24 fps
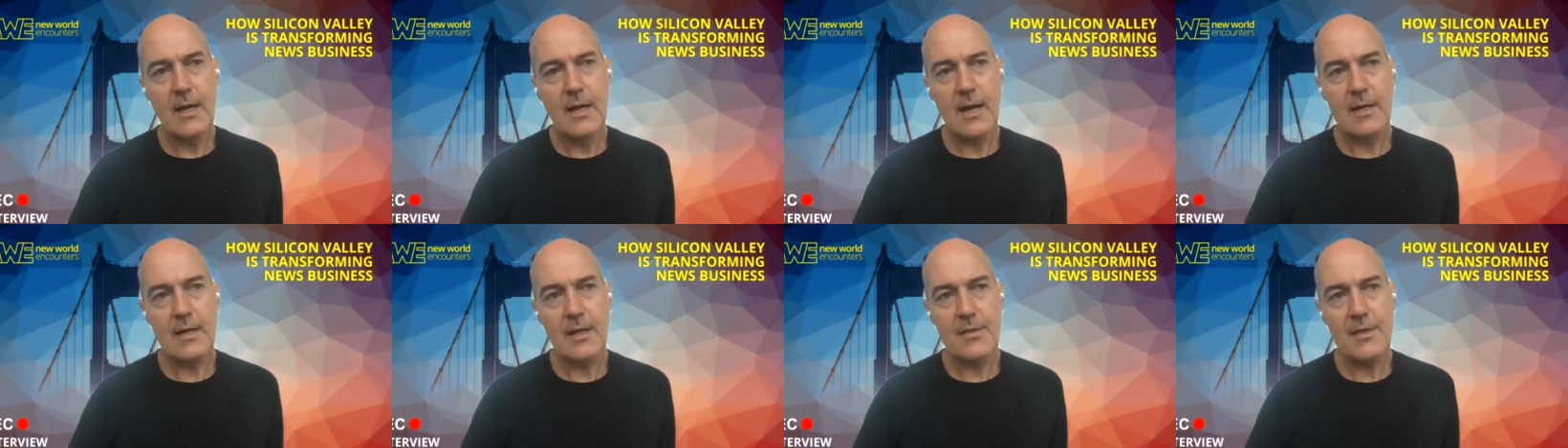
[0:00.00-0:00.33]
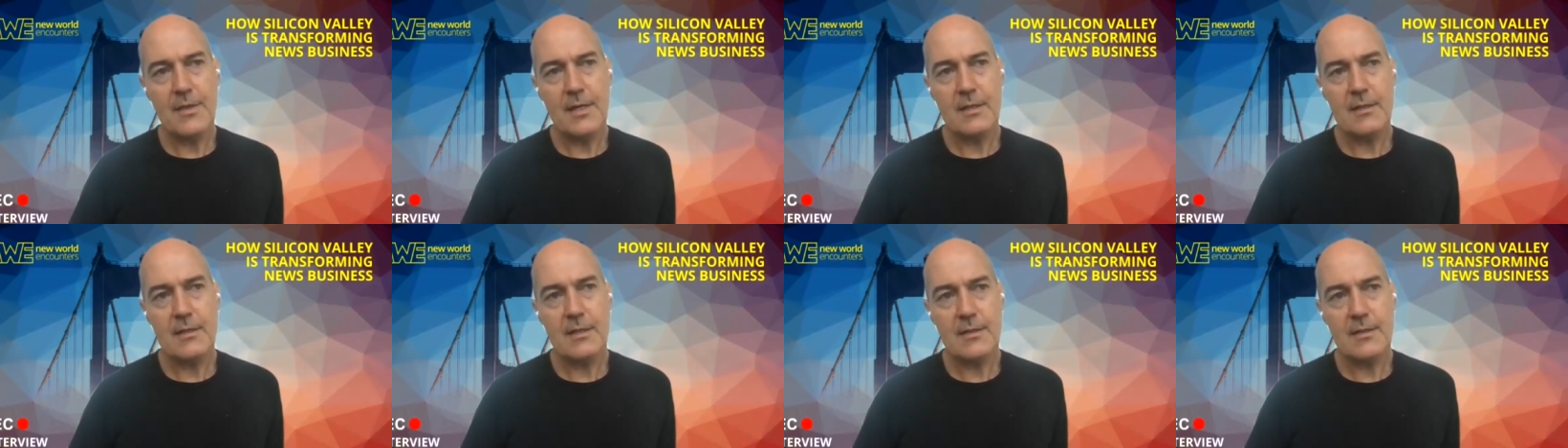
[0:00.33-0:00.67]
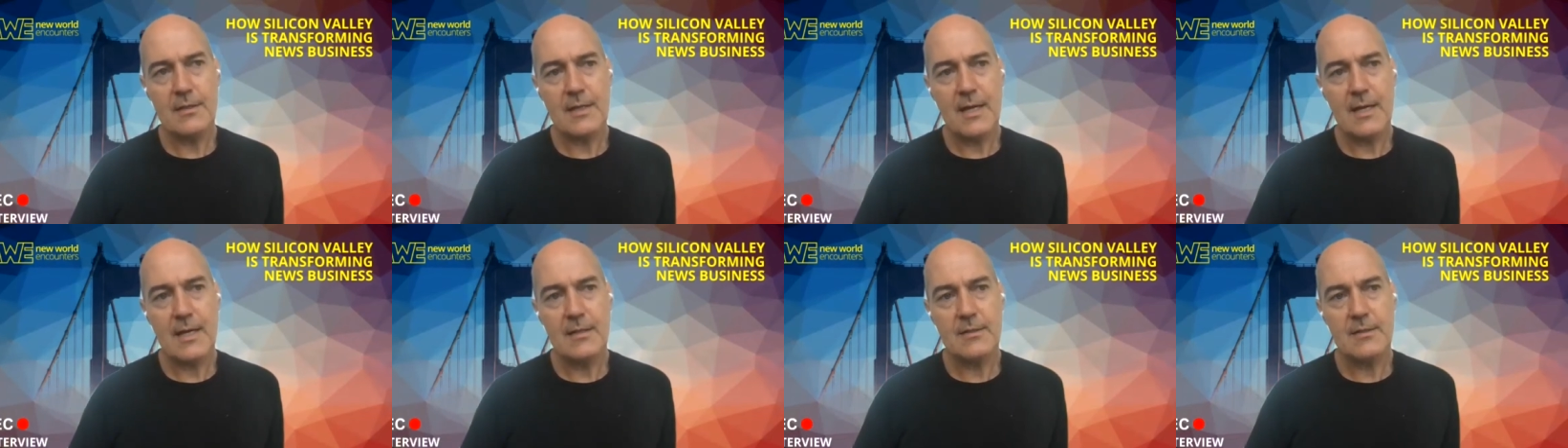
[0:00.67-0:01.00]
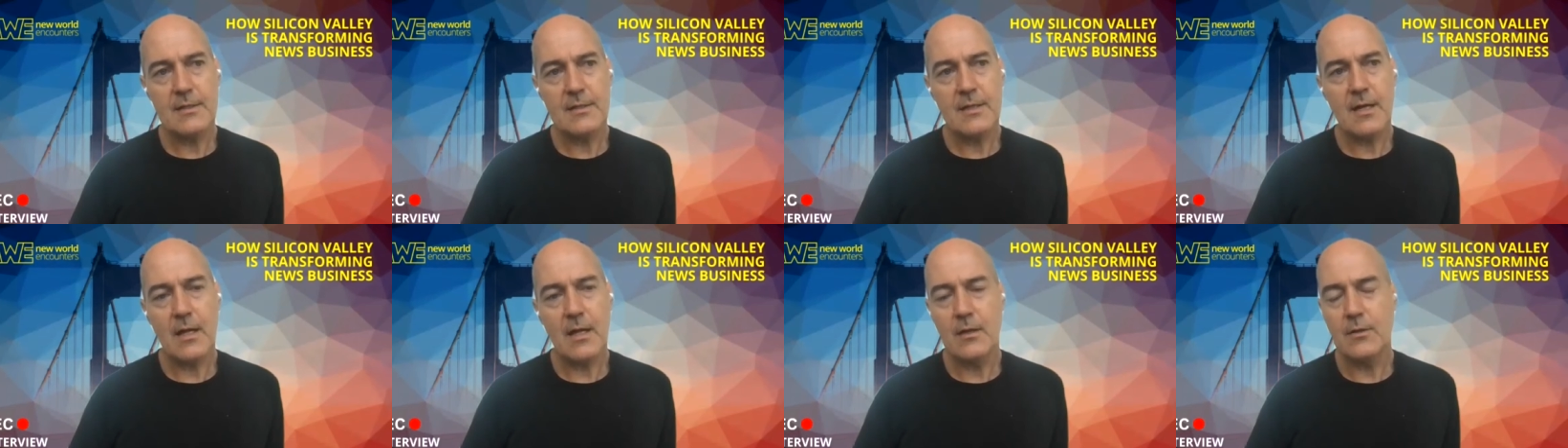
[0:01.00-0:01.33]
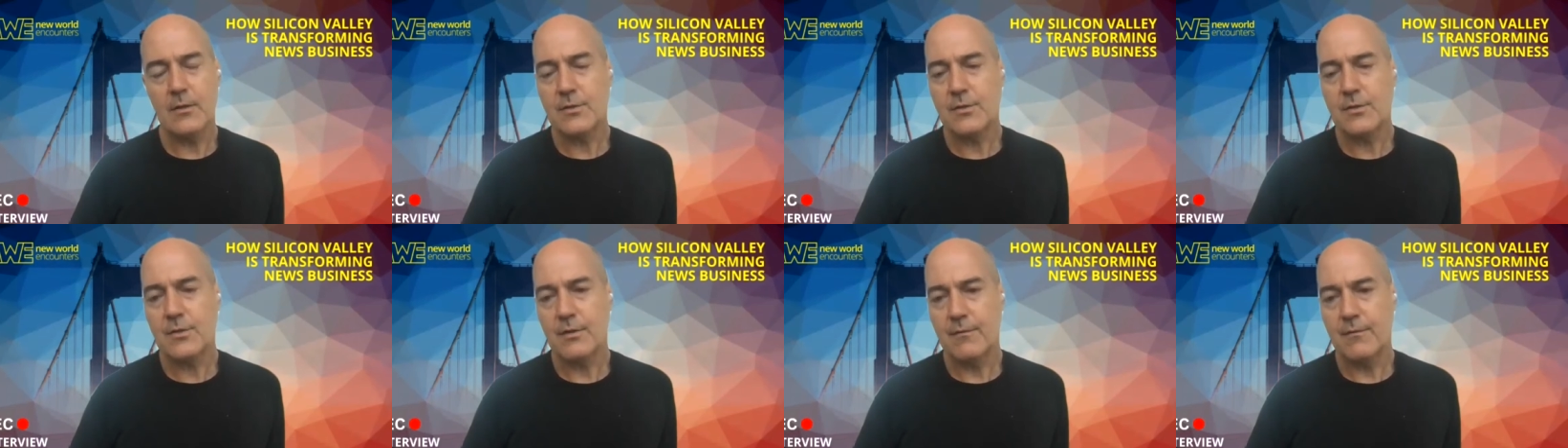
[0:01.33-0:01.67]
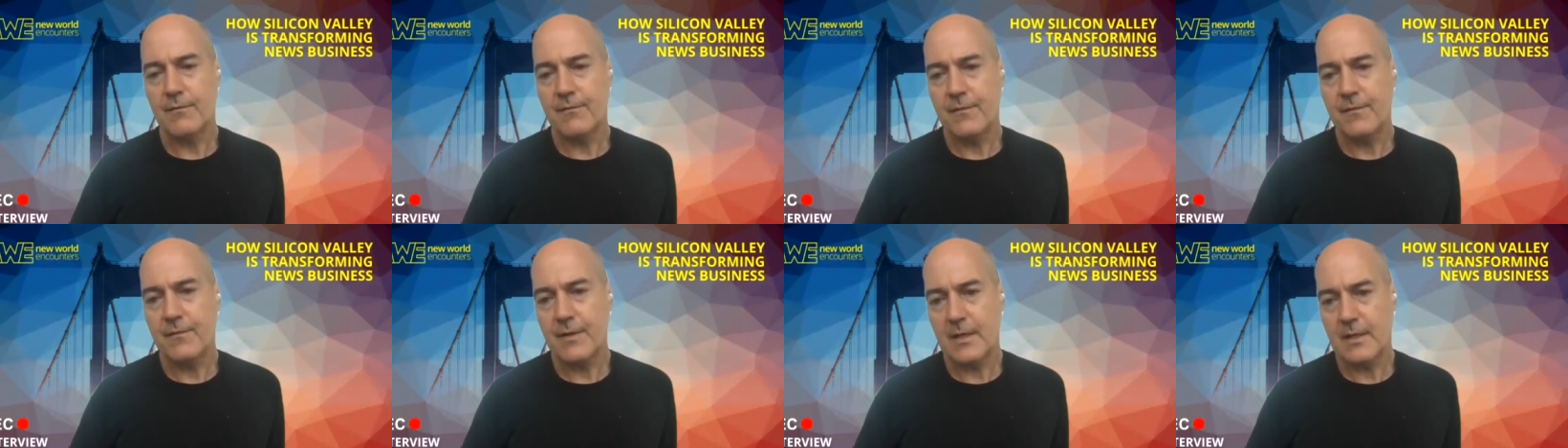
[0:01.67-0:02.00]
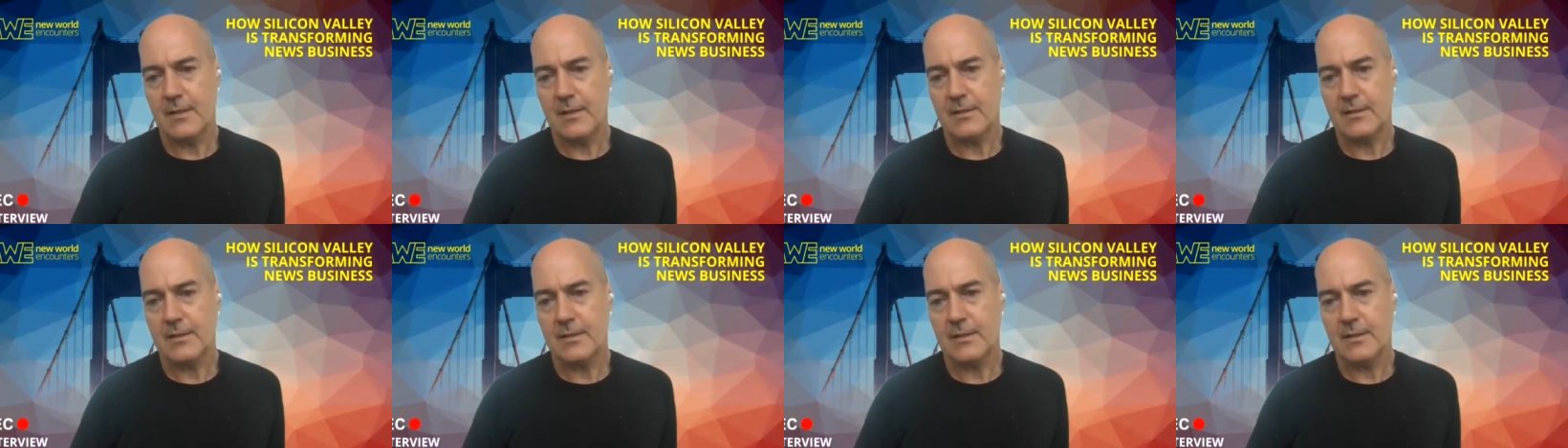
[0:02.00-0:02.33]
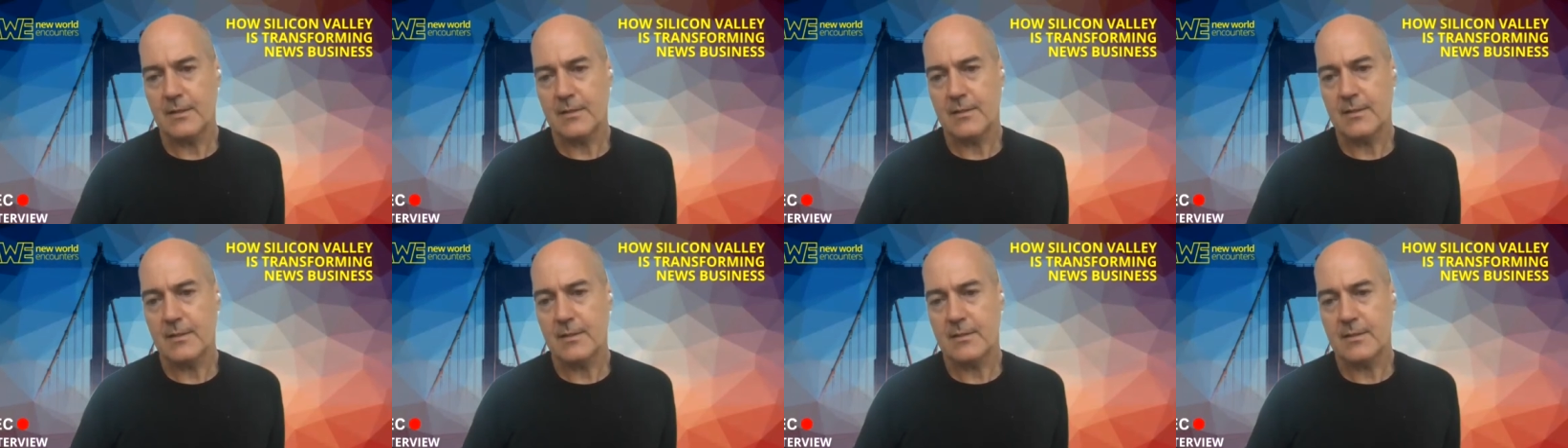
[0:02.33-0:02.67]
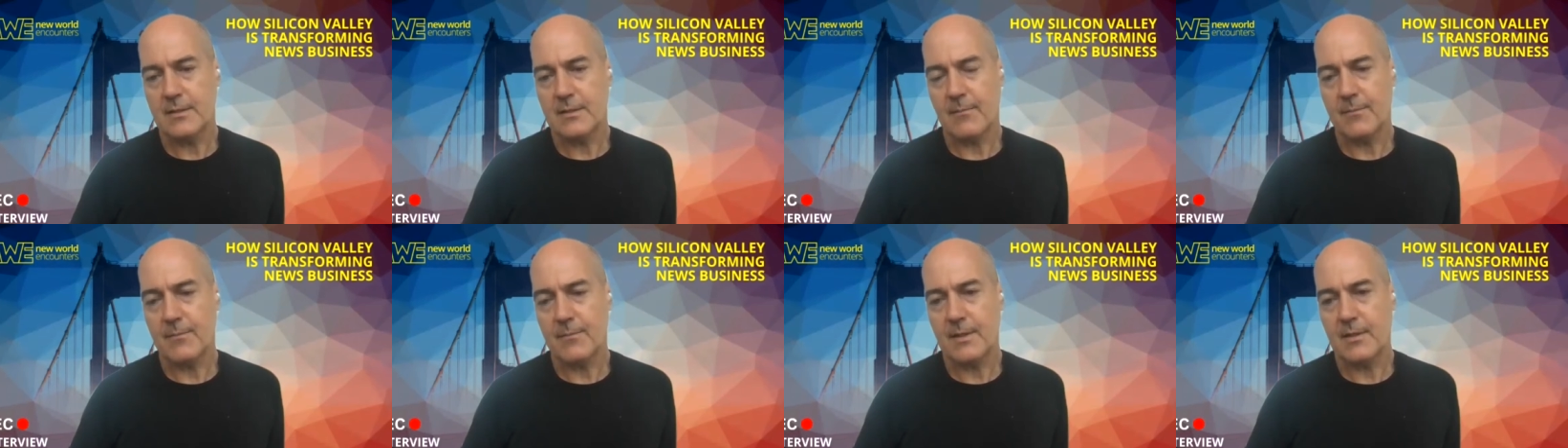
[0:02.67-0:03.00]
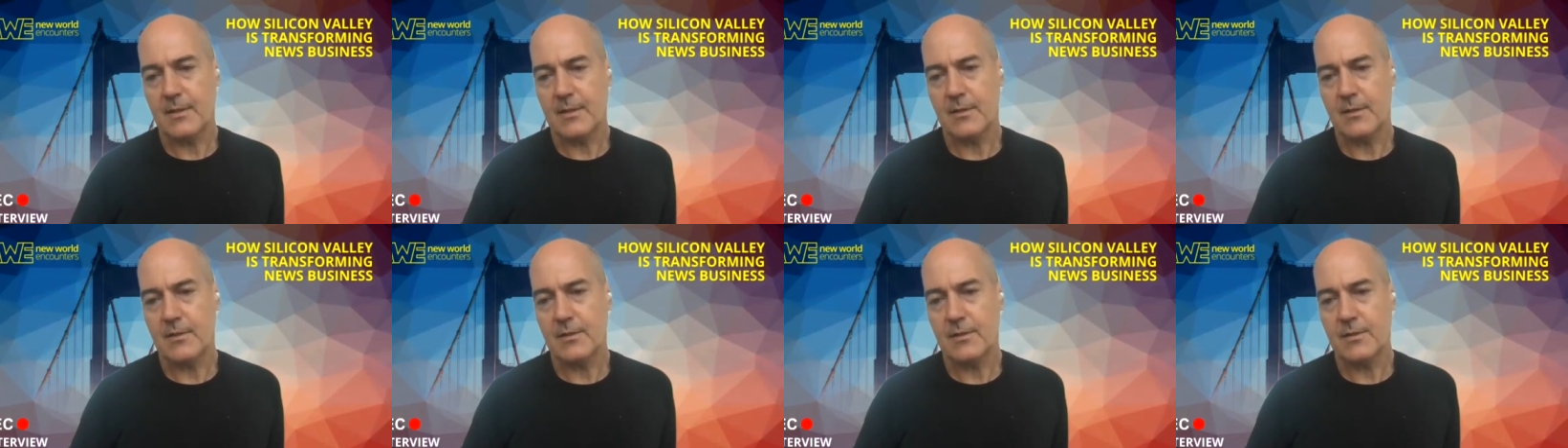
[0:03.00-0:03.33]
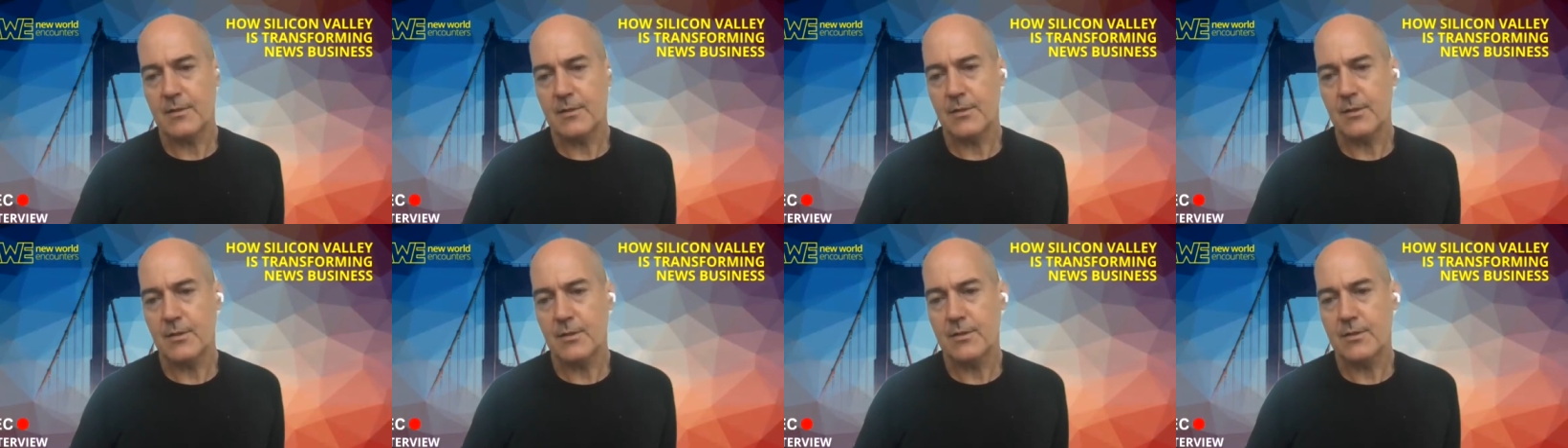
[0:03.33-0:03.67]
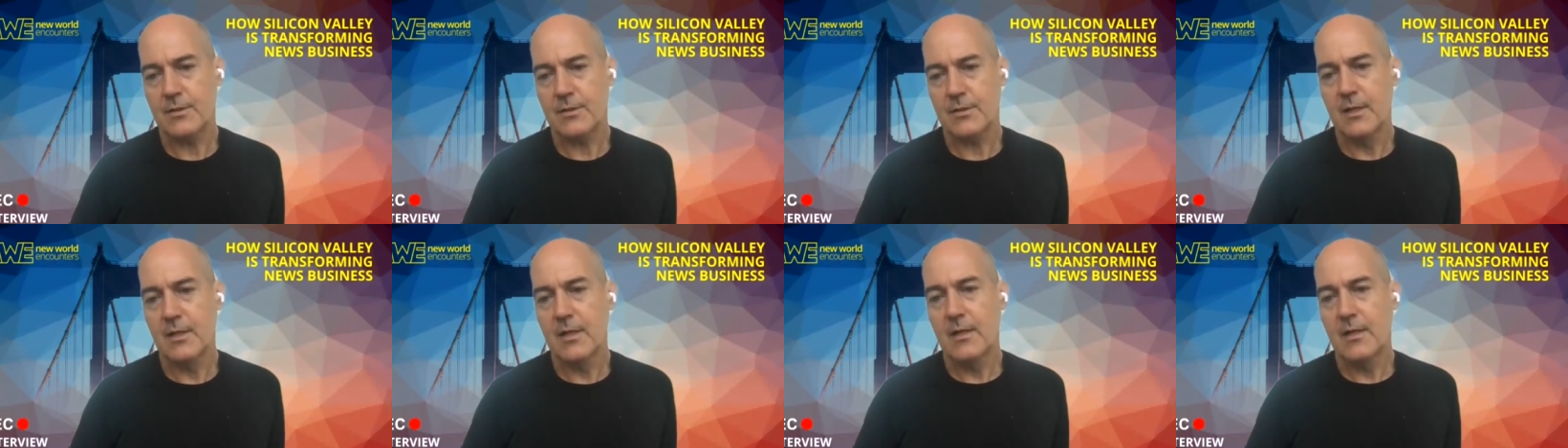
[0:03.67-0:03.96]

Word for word: And I think that that culture of fearlessness is something that should